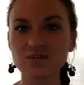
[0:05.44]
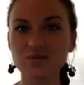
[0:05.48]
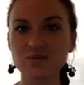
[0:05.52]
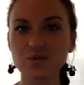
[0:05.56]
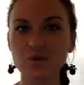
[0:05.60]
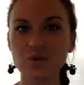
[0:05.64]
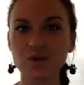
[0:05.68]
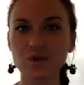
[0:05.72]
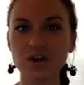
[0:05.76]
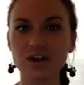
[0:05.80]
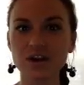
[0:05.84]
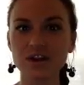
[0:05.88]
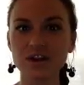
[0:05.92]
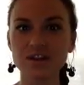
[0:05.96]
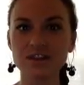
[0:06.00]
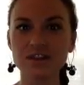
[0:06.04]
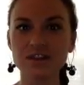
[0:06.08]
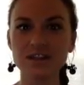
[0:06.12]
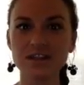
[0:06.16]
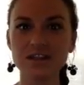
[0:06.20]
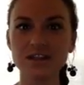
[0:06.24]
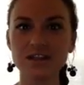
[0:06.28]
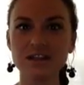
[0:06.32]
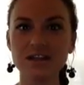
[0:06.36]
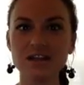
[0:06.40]
for
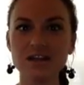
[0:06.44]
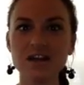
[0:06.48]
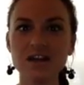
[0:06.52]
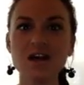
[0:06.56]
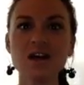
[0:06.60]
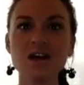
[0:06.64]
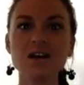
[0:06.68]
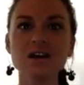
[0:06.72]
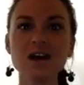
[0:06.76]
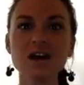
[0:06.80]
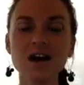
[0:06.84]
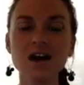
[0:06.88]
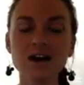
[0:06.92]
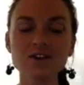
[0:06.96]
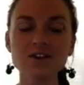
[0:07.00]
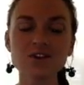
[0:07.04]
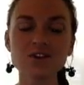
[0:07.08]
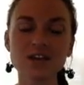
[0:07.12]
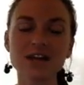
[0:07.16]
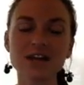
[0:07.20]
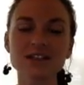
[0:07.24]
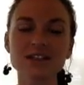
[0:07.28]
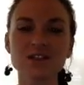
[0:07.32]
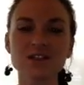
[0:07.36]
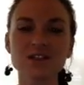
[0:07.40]
the
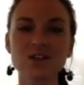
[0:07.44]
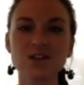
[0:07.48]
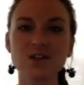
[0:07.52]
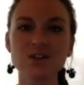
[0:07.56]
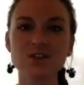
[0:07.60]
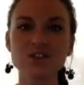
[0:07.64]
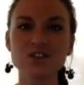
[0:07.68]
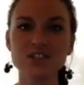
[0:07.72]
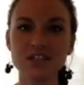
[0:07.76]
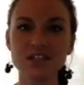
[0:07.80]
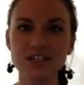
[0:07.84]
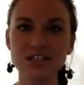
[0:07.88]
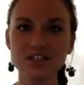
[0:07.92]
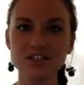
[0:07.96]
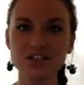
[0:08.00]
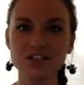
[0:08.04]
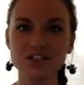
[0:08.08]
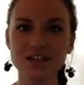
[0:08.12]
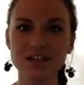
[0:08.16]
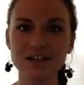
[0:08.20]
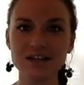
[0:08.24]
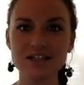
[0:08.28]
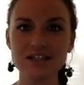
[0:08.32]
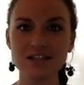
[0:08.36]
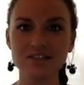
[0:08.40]
contract negotiation
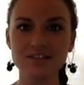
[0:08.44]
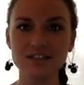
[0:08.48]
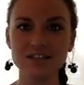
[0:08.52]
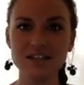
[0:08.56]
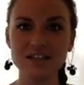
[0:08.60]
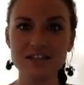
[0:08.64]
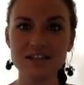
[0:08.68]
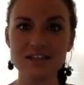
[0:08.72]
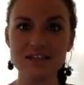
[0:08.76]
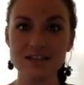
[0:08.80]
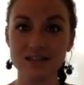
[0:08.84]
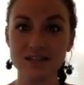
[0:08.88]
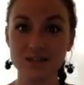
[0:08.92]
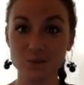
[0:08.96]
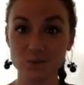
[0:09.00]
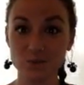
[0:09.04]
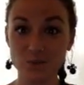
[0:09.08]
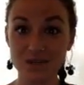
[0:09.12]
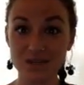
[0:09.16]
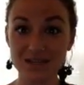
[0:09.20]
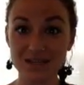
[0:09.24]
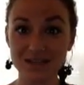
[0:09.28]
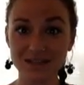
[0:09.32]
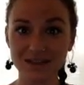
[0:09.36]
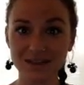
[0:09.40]
activity this
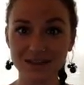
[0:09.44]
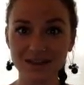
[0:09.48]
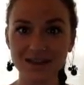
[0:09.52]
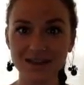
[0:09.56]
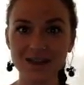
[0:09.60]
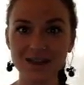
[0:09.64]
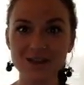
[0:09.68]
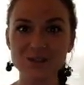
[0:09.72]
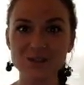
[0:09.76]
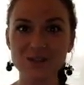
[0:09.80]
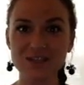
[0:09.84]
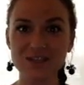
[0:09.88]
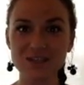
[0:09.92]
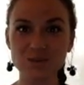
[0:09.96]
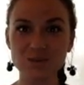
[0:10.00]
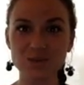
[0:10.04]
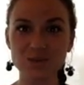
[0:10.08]
week. So this